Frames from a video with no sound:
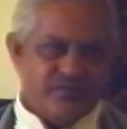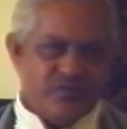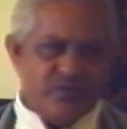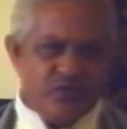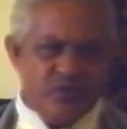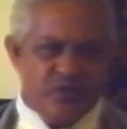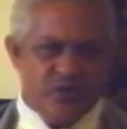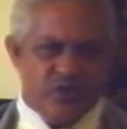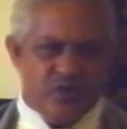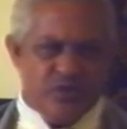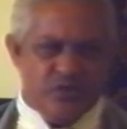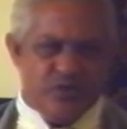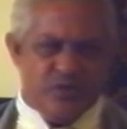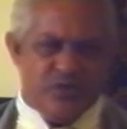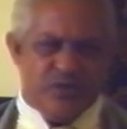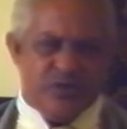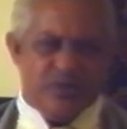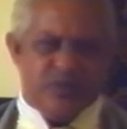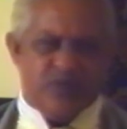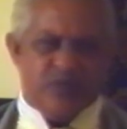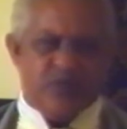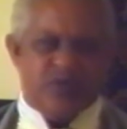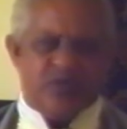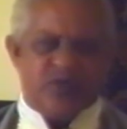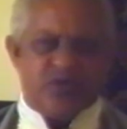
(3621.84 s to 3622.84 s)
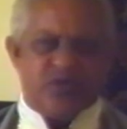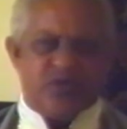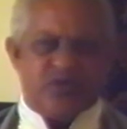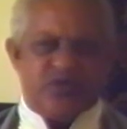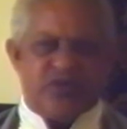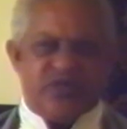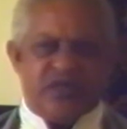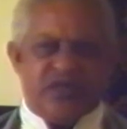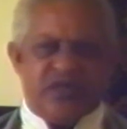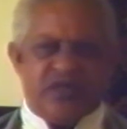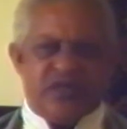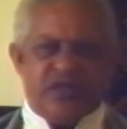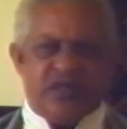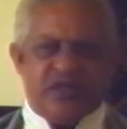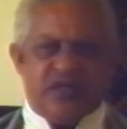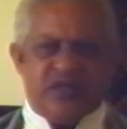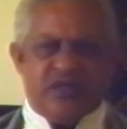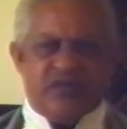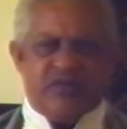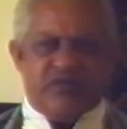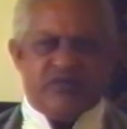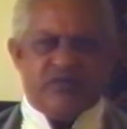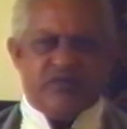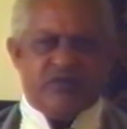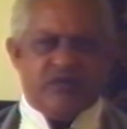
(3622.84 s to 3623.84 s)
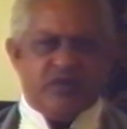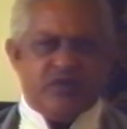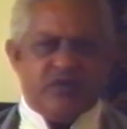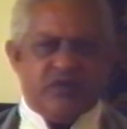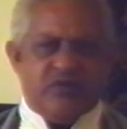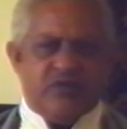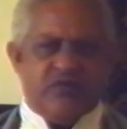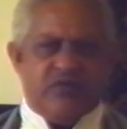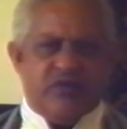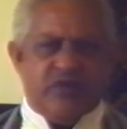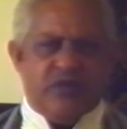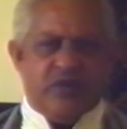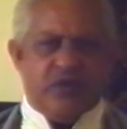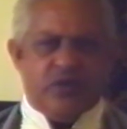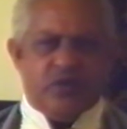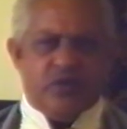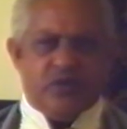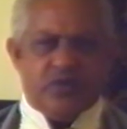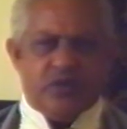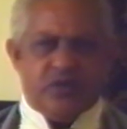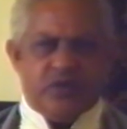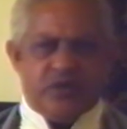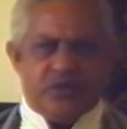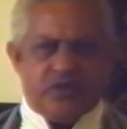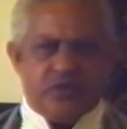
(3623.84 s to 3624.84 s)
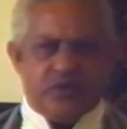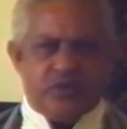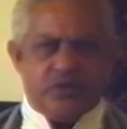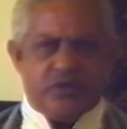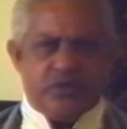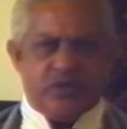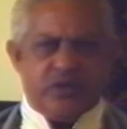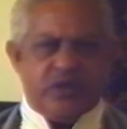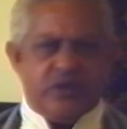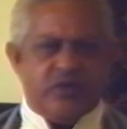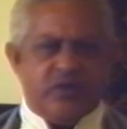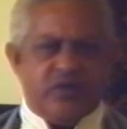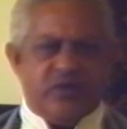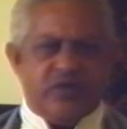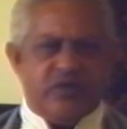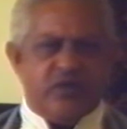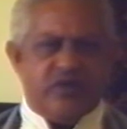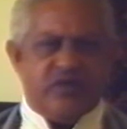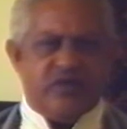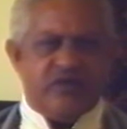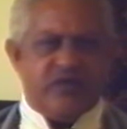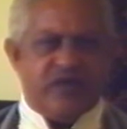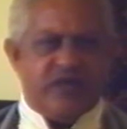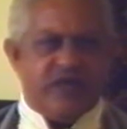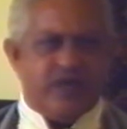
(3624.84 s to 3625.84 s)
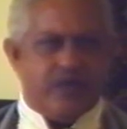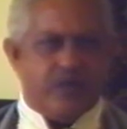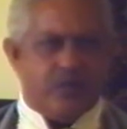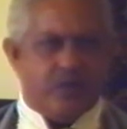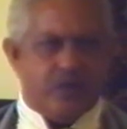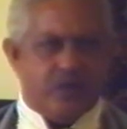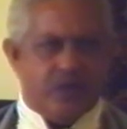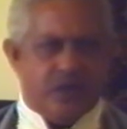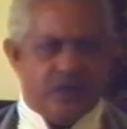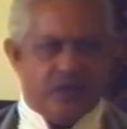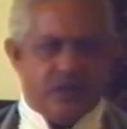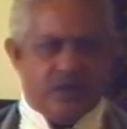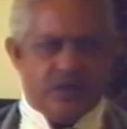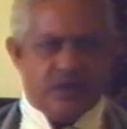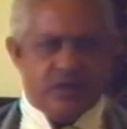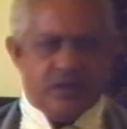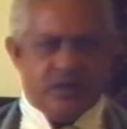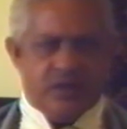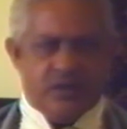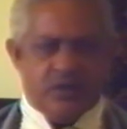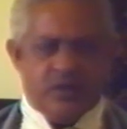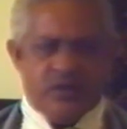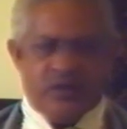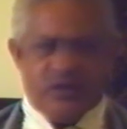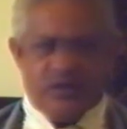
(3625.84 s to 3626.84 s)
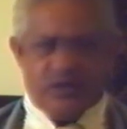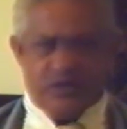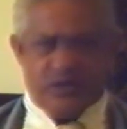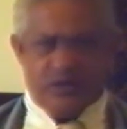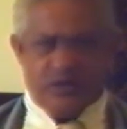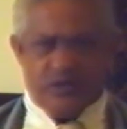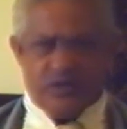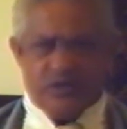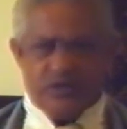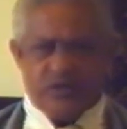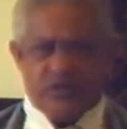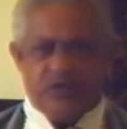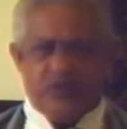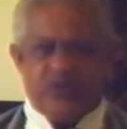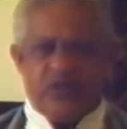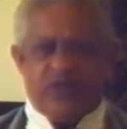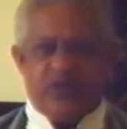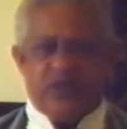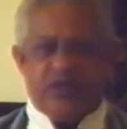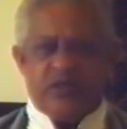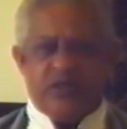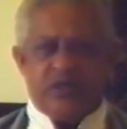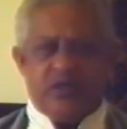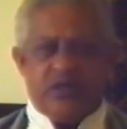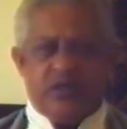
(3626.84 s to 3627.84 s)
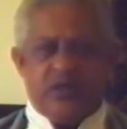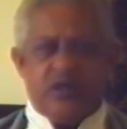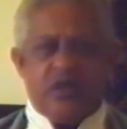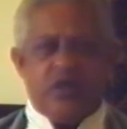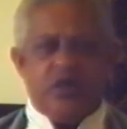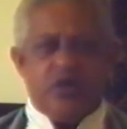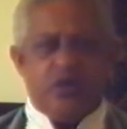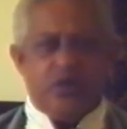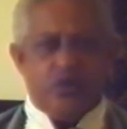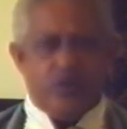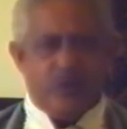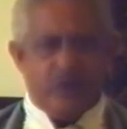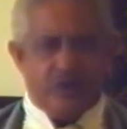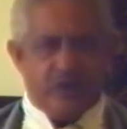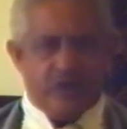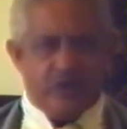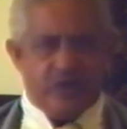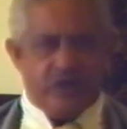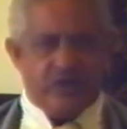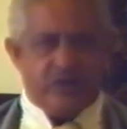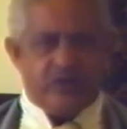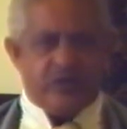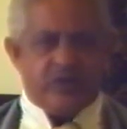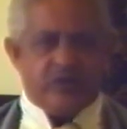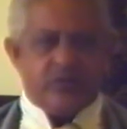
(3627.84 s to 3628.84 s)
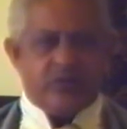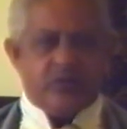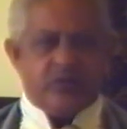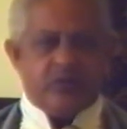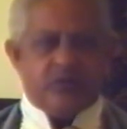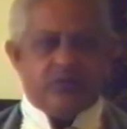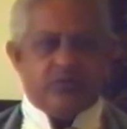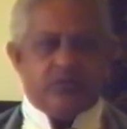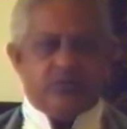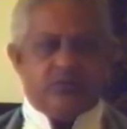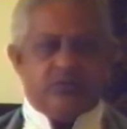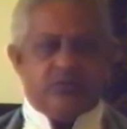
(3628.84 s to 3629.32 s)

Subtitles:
When do people want to surrender their free will to the divine will? When do they want to do it? Only when they're in trouble.